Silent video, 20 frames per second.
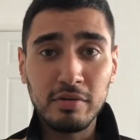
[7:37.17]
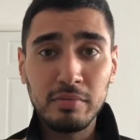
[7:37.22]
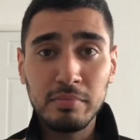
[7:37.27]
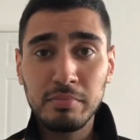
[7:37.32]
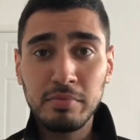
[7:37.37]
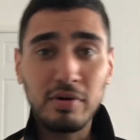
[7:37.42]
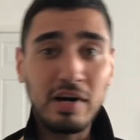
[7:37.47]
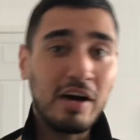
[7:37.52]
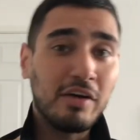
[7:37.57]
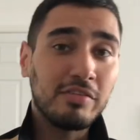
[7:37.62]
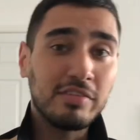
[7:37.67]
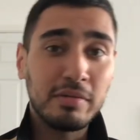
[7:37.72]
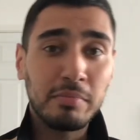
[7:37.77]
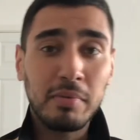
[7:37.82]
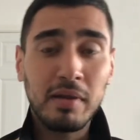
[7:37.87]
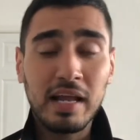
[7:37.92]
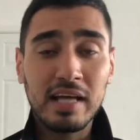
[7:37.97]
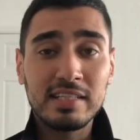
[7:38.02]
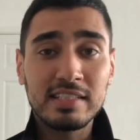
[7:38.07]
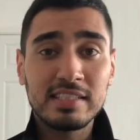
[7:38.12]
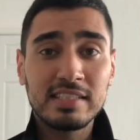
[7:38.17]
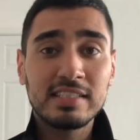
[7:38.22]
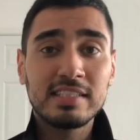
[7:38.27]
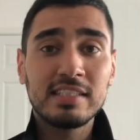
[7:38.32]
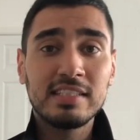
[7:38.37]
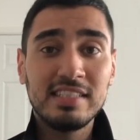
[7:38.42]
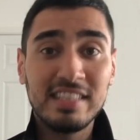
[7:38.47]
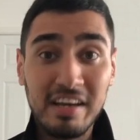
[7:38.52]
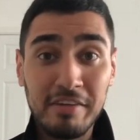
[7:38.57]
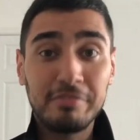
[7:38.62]
put out of the plans,
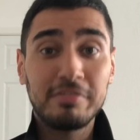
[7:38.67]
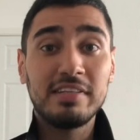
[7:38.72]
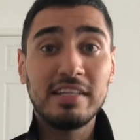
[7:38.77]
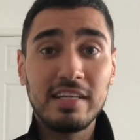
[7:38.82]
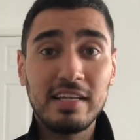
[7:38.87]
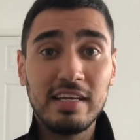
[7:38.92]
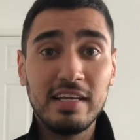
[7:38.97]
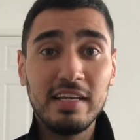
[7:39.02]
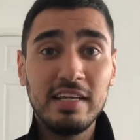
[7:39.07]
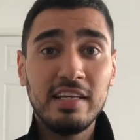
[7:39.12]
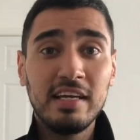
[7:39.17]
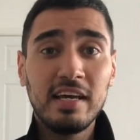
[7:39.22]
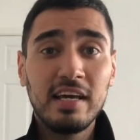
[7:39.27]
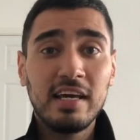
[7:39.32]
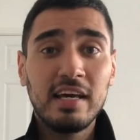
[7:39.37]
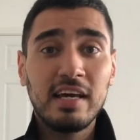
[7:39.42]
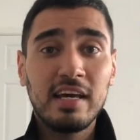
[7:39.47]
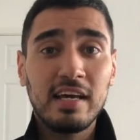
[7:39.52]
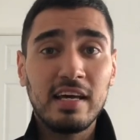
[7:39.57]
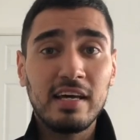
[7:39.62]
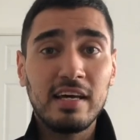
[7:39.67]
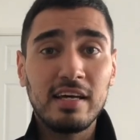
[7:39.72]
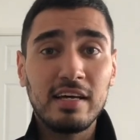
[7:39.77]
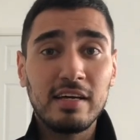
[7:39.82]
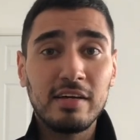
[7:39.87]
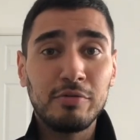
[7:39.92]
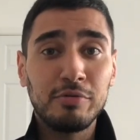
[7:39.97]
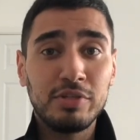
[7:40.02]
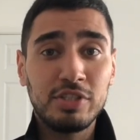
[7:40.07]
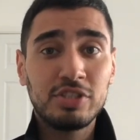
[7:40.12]
definitely,
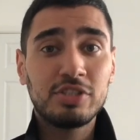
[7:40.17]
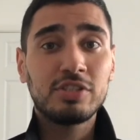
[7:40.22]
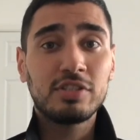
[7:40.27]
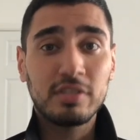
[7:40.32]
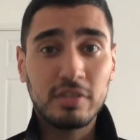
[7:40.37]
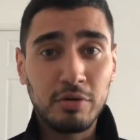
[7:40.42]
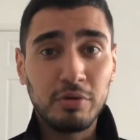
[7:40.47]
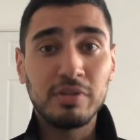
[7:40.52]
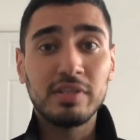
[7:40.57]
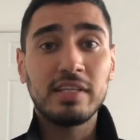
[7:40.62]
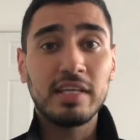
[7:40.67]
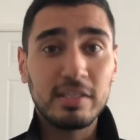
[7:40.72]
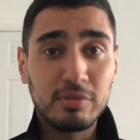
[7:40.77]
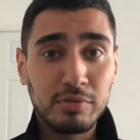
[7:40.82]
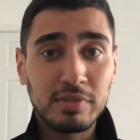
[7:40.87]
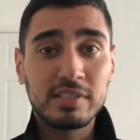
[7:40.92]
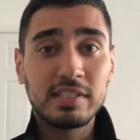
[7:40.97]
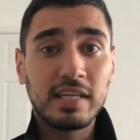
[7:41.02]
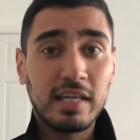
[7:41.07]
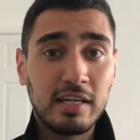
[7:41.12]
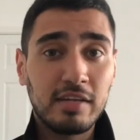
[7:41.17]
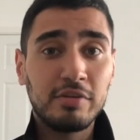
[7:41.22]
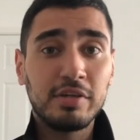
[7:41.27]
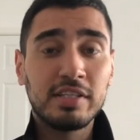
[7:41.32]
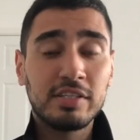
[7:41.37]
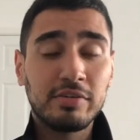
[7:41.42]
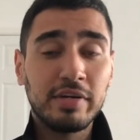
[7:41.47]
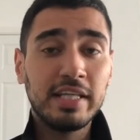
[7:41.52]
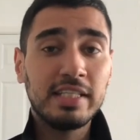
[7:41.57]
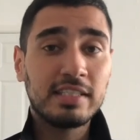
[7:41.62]
which Conte has once again
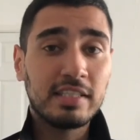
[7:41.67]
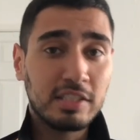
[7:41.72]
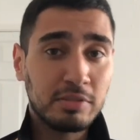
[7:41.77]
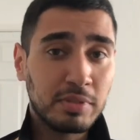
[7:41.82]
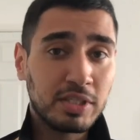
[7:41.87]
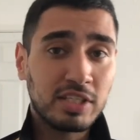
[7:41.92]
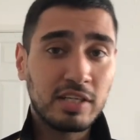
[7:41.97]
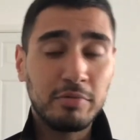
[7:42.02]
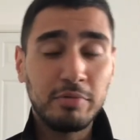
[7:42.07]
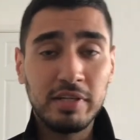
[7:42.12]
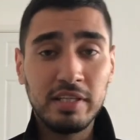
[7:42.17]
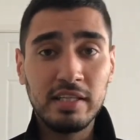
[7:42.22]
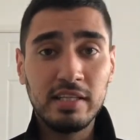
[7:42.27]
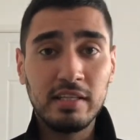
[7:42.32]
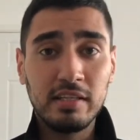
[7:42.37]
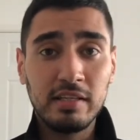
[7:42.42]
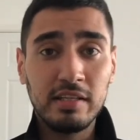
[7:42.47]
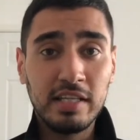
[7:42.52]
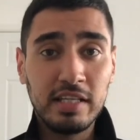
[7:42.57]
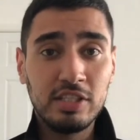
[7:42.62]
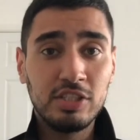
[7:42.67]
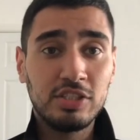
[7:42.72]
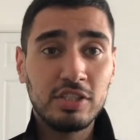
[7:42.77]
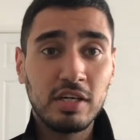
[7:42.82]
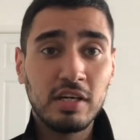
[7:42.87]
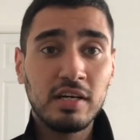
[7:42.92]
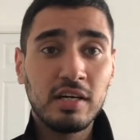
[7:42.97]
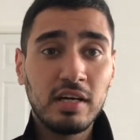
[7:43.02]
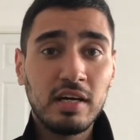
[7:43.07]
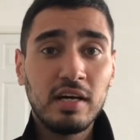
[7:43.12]
reiterated, especially with the
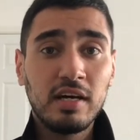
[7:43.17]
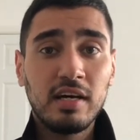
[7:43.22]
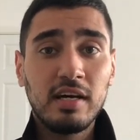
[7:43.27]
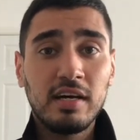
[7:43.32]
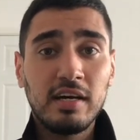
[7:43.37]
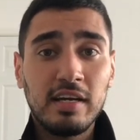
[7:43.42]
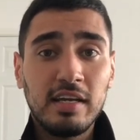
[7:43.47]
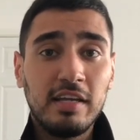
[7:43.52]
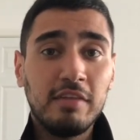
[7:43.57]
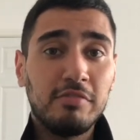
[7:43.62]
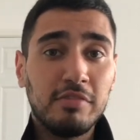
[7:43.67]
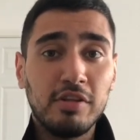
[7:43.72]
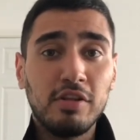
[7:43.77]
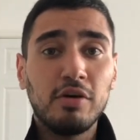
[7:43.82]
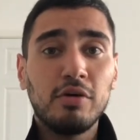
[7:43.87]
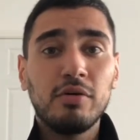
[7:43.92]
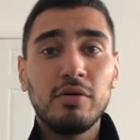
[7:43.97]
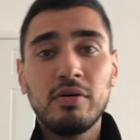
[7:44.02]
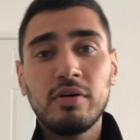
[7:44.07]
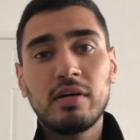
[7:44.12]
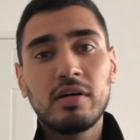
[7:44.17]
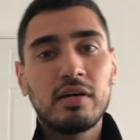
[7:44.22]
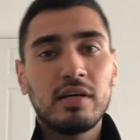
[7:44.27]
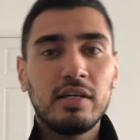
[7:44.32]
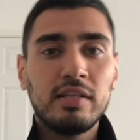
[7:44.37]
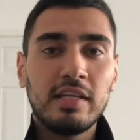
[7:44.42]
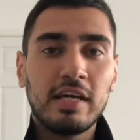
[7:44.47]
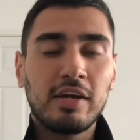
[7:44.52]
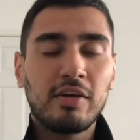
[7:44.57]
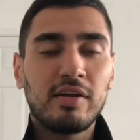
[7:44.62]
Ninja, even though
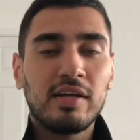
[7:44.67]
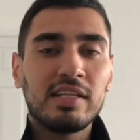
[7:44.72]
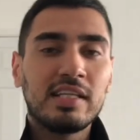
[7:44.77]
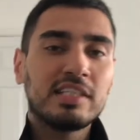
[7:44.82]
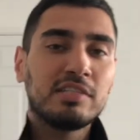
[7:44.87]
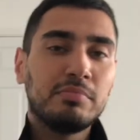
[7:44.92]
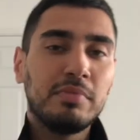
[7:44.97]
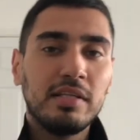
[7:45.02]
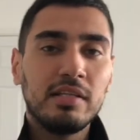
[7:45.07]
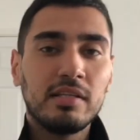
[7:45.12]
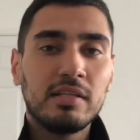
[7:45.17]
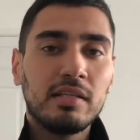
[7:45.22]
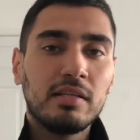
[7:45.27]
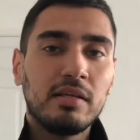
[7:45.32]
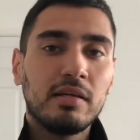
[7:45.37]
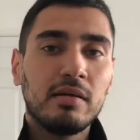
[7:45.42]
Nainggolan has been